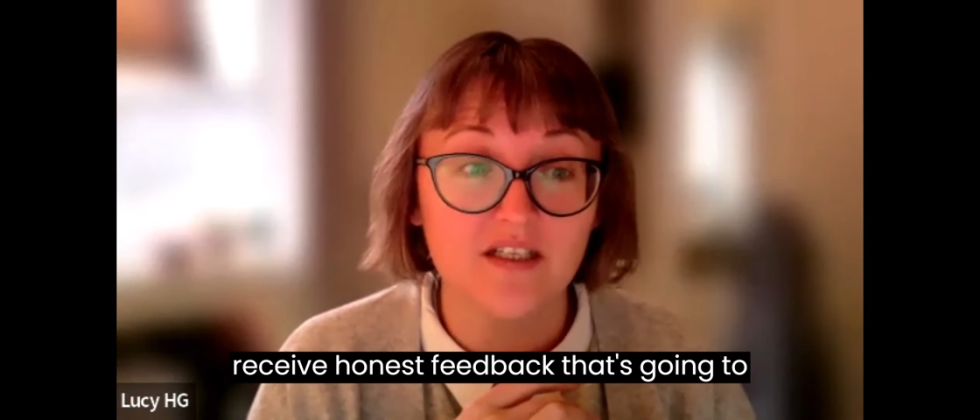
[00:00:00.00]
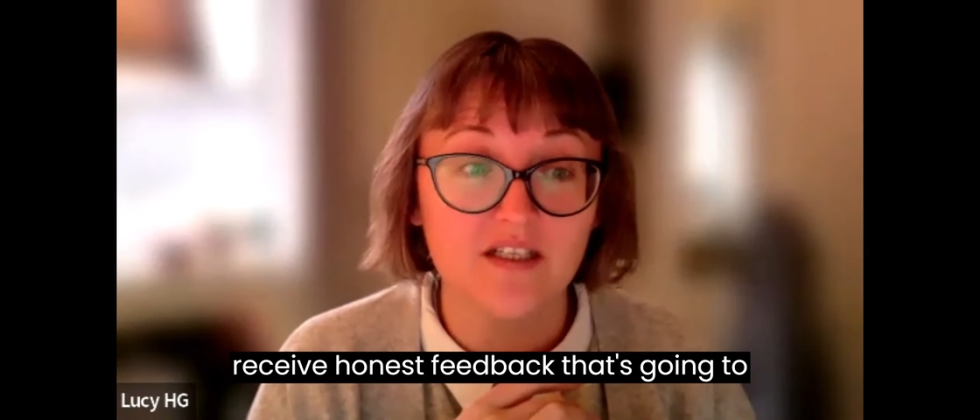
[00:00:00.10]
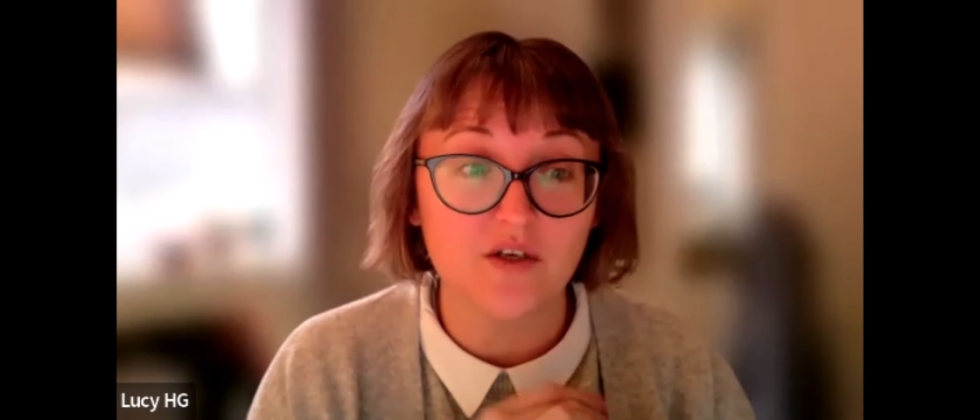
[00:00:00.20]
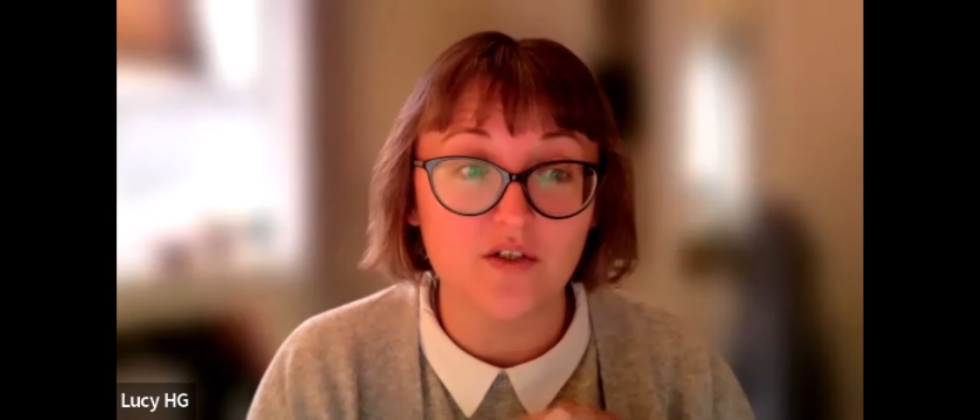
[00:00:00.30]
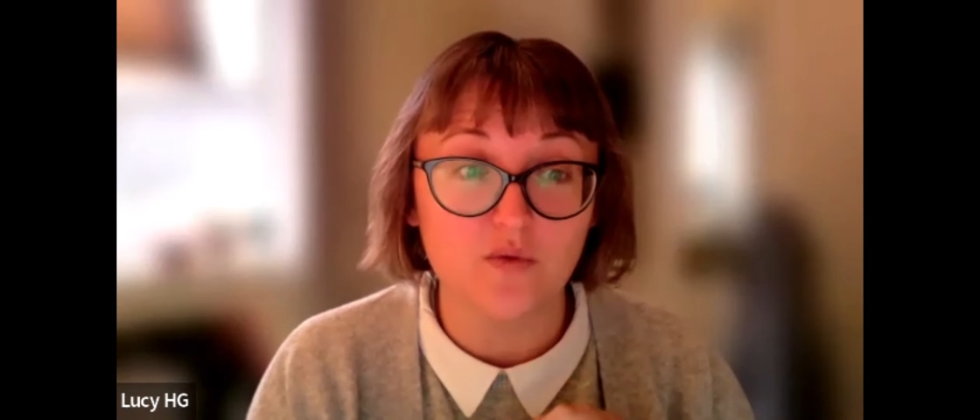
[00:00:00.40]
that's
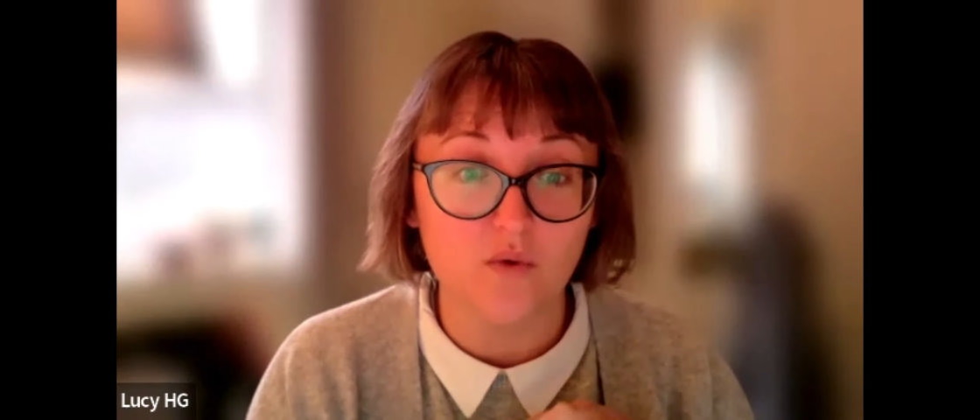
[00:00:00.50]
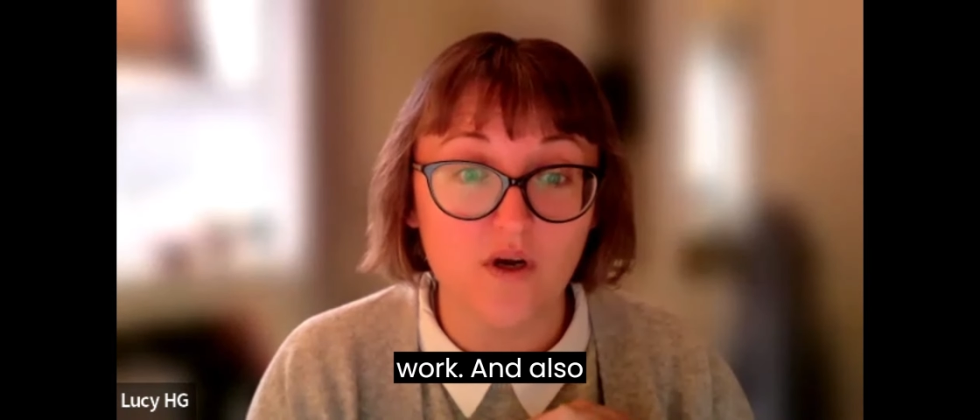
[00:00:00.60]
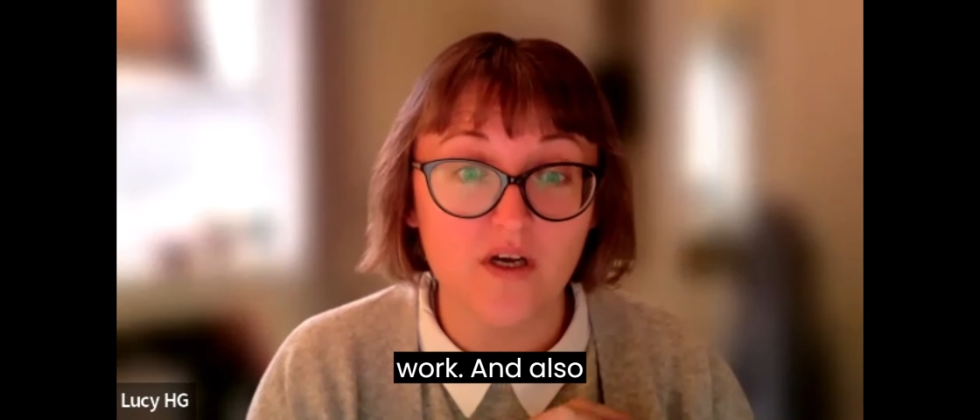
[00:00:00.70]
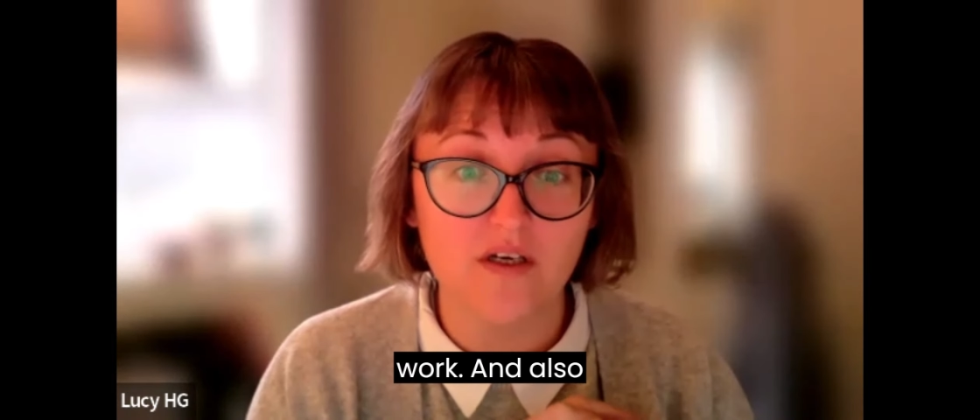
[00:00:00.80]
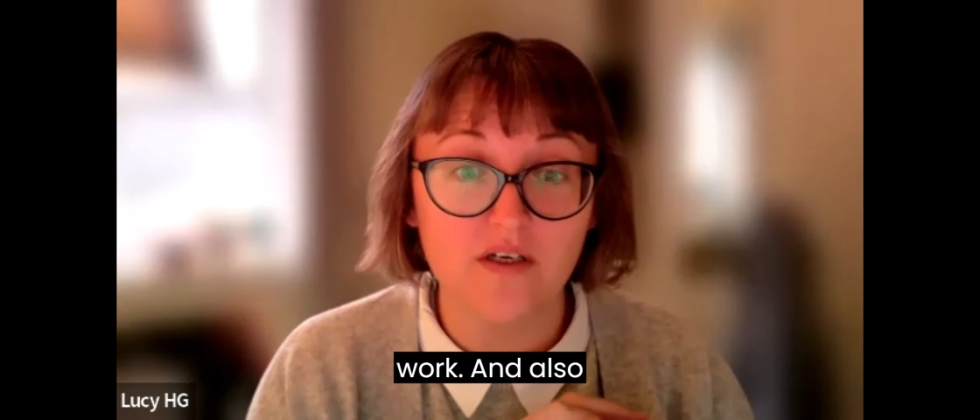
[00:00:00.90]
going to
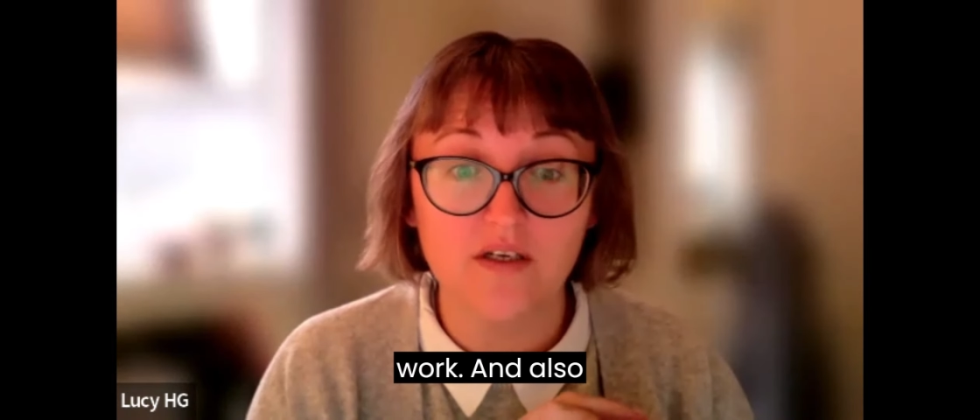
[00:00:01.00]
work